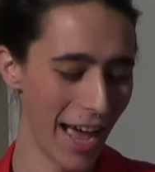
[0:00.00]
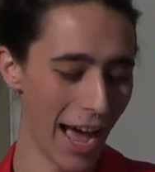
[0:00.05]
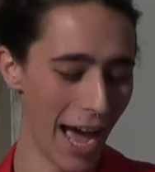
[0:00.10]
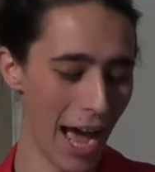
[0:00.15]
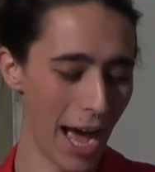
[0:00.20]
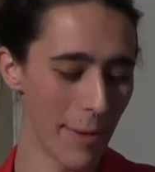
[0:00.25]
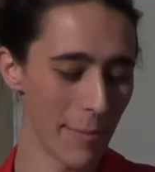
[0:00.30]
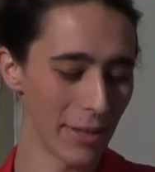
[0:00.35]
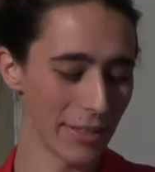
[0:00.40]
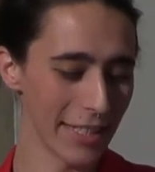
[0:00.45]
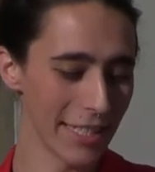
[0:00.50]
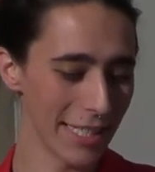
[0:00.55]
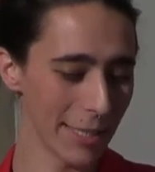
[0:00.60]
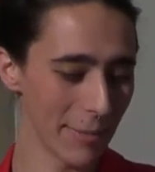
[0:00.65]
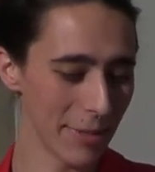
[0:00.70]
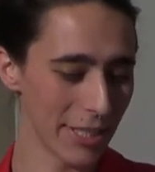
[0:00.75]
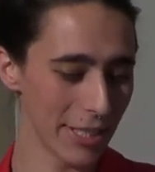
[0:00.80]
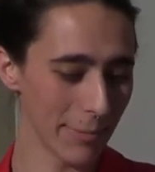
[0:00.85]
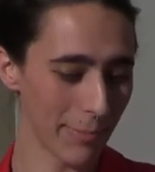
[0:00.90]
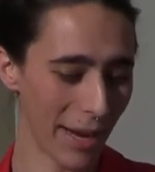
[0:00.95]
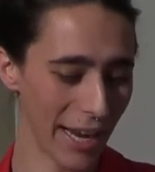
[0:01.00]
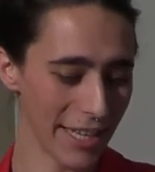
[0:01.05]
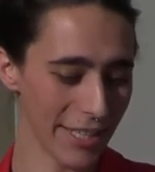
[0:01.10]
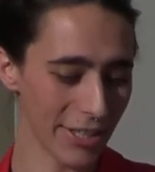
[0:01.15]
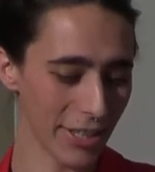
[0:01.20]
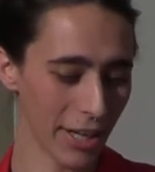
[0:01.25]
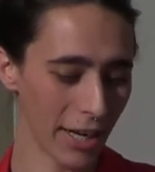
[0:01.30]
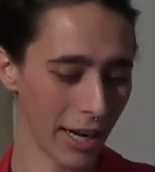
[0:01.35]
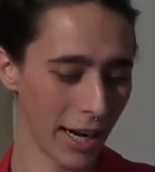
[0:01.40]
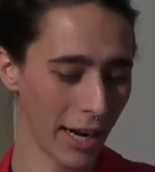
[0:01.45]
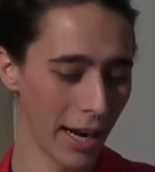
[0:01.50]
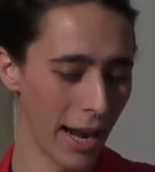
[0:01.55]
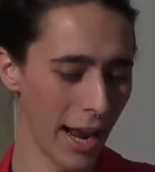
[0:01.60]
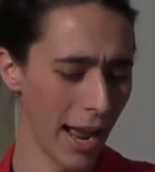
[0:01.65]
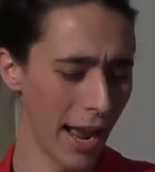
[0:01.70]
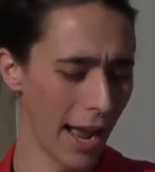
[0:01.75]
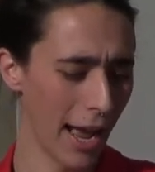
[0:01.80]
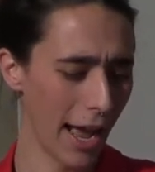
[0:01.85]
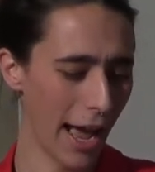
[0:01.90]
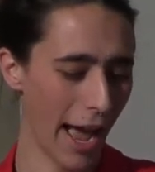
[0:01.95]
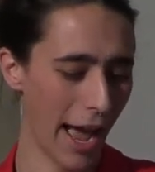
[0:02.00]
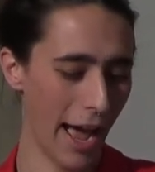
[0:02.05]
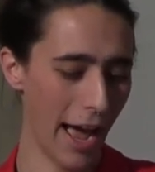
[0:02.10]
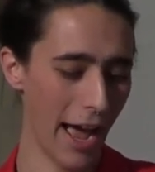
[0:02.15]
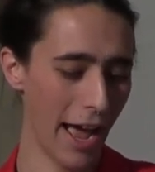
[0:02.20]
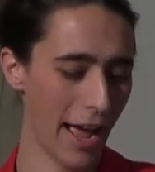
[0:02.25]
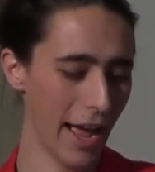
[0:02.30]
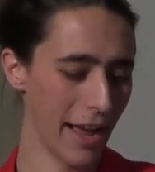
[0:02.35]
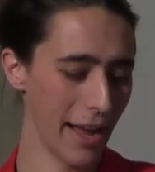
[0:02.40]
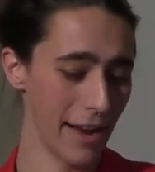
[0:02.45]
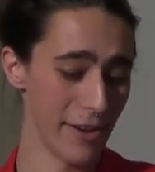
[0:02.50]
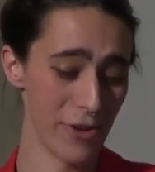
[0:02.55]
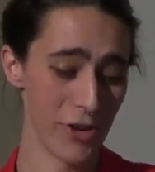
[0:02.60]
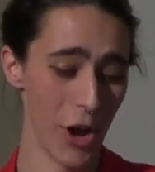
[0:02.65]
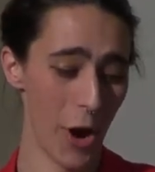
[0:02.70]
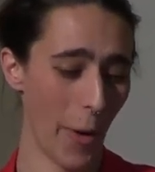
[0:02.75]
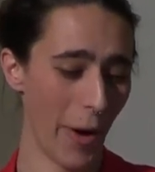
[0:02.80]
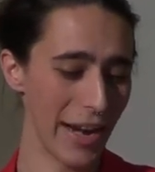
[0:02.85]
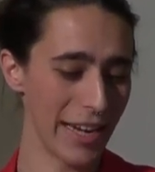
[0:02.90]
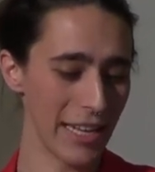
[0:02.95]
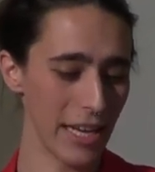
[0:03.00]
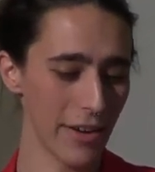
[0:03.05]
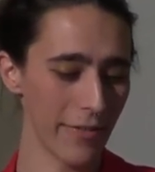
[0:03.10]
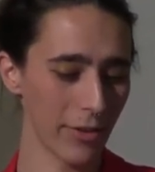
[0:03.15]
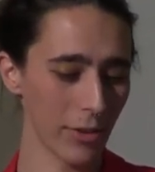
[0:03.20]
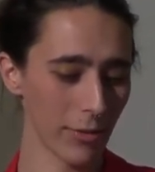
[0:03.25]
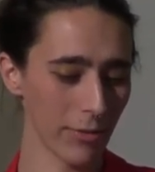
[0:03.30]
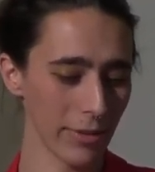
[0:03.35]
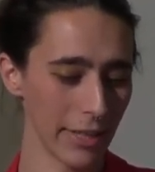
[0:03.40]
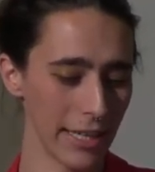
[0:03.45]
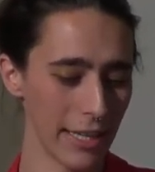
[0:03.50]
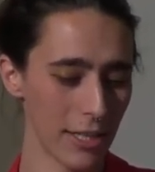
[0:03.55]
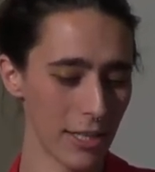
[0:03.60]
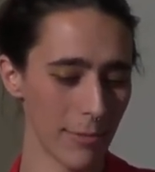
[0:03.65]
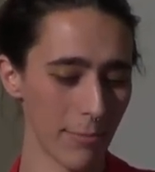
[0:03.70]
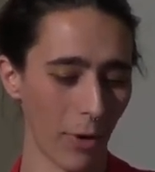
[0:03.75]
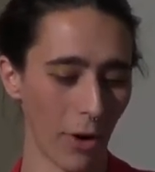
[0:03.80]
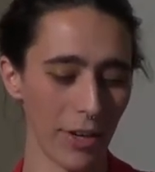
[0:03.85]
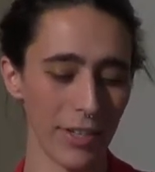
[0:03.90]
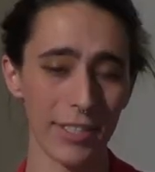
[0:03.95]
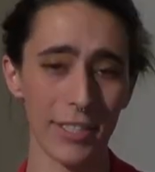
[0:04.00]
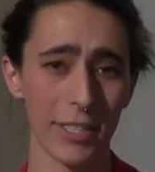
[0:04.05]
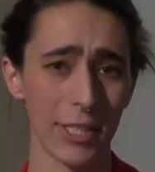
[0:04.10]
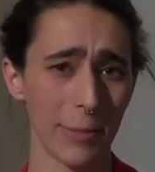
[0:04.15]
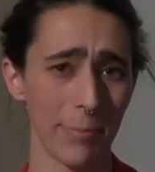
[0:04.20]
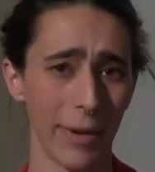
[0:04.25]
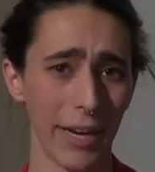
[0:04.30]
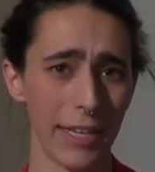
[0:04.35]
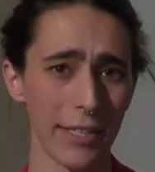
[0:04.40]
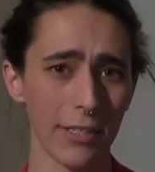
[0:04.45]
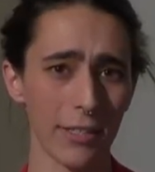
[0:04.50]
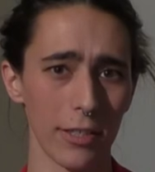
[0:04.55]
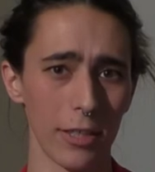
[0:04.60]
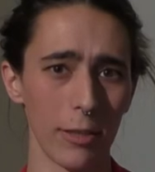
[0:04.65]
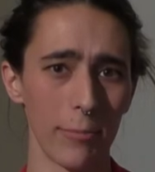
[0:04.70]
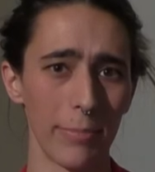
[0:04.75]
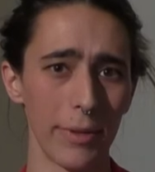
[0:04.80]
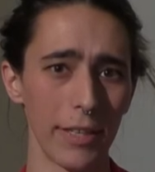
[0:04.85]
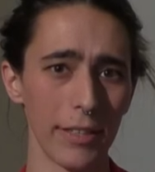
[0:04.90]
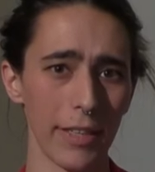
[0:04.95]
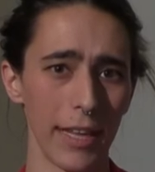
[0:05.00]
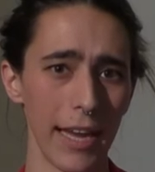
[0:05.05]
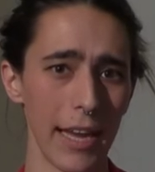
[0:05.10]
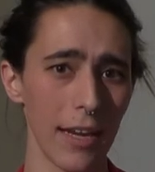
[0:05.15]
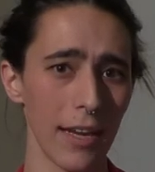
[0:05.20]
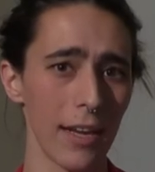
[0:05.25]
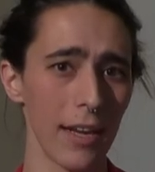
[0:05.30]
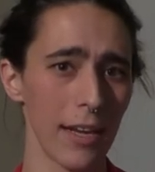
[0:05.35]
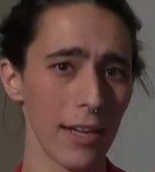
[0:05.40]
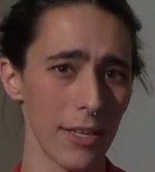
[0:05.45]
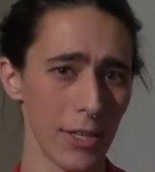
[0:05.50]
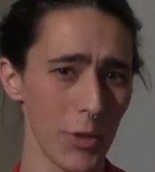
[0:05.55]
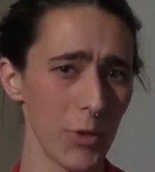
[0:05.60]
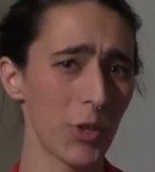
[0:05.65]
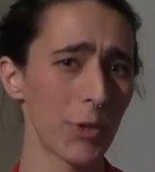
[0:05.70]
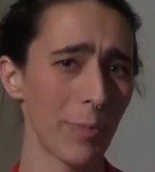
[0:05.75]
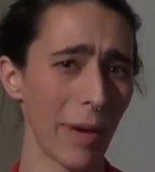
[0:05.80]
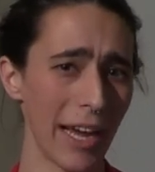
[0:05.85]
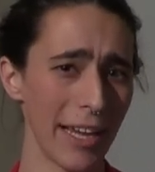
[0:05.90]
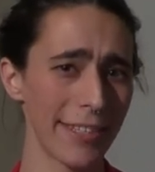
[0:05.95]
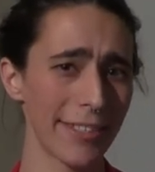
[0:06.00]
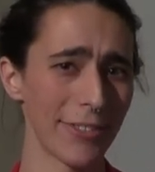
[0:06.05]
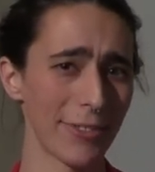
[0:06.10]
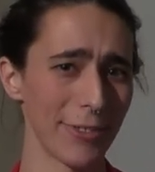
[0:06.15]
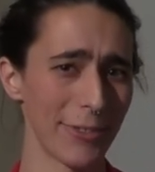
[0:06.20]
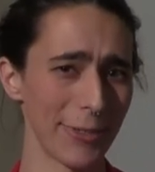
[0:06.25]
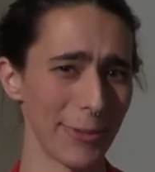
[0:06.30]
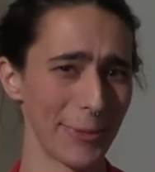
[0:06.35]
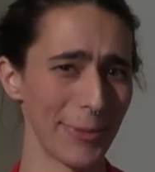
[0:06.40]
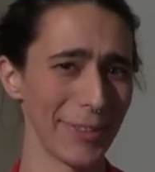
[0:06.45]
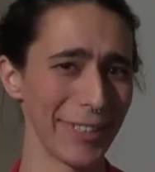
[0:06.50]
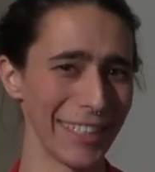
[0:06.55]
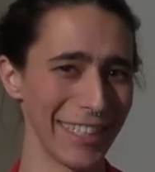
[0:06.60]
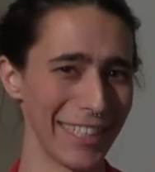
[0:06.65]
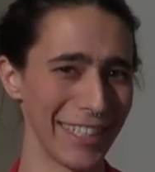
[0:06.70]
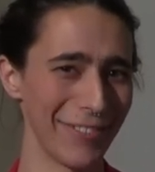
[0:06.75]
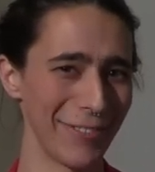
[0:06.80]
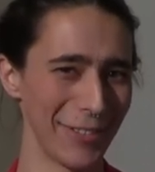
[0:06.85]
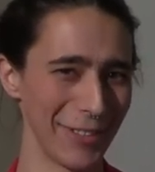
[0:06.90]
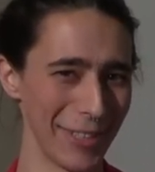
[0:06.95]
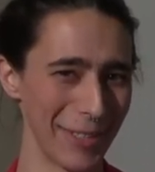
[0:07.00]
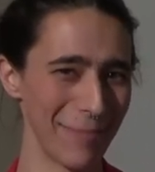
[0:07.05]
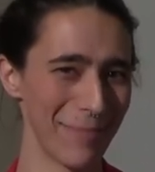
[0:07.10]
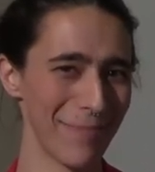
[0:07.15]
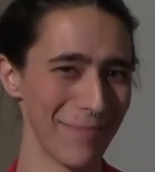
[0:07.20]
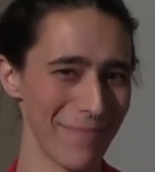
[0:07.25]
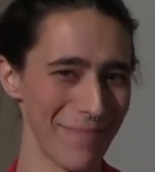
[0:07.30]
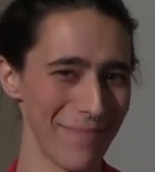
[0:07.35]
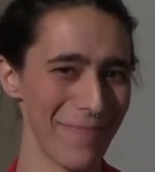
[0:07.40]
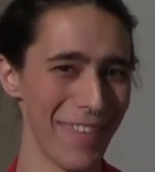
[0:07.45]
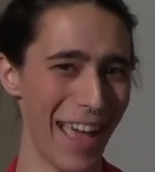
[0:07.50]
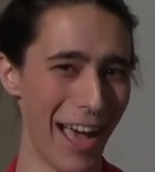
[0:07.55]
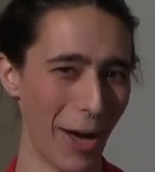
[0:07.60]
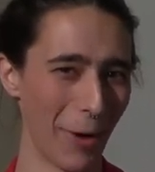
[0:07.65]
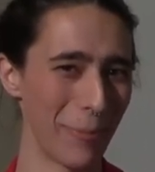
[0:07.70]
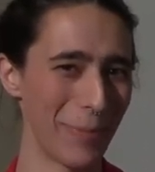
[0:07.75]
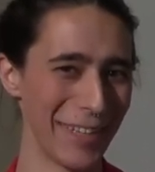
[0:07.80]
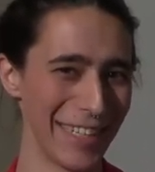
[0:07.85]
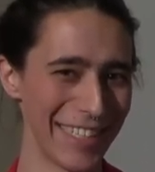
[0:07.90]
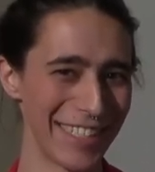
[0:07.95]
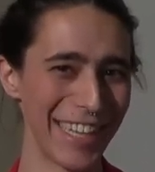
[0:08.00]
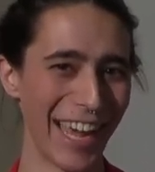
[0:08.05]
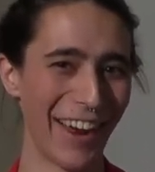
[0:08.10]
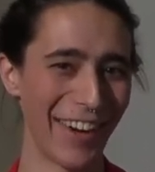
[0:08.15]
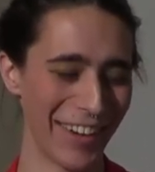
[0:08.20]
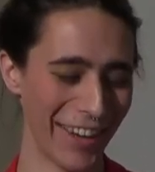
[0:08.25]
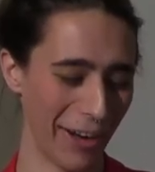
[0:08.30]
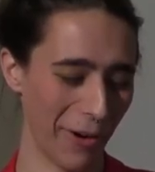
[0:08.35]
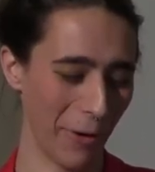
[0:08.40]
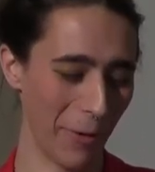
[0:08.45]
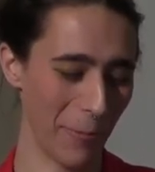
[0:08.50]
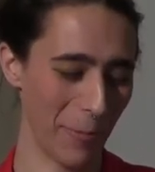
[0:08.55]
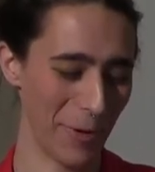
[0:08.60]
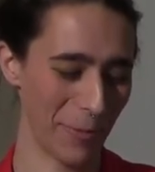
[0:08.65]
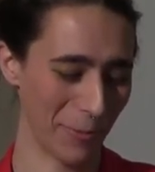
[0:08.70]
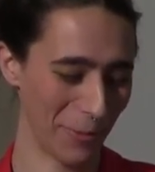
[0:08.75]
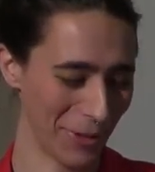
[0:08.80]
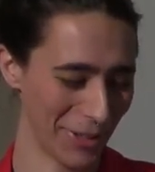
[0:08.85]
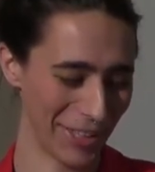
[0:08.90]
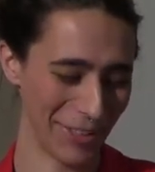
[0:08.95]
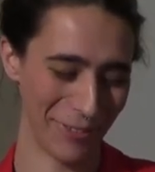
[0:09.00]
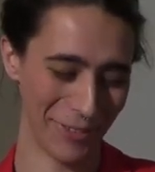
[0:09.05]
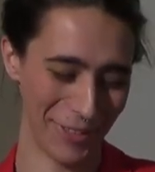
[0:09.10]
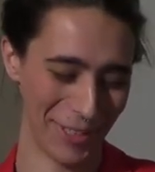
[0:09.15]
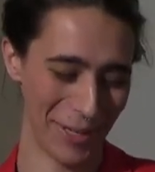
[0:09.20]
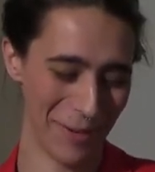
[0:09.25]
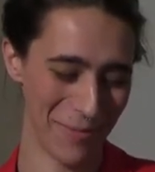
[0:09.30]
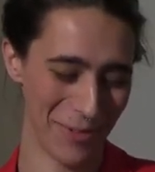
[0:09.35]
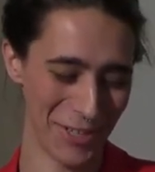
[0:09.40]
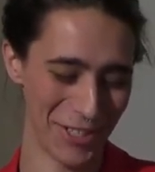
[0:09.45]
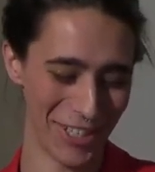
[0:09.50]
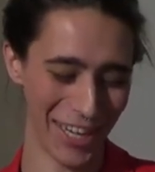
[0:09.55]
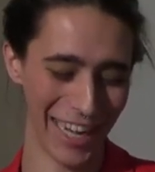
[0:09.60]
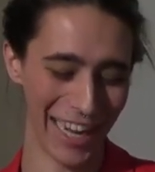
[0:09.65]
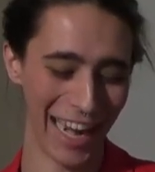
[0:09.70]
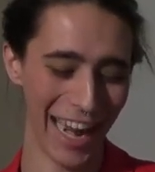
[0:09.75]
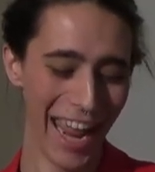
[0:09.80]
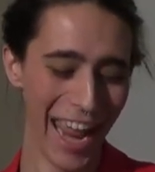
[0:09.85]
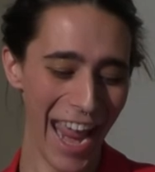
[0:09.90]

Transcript: Um, Elizabeth Spicer, uh, no idea if you're related to Marcia Spicer, but like you Spicers are really, really helping us out here, and we really, really appreciate it.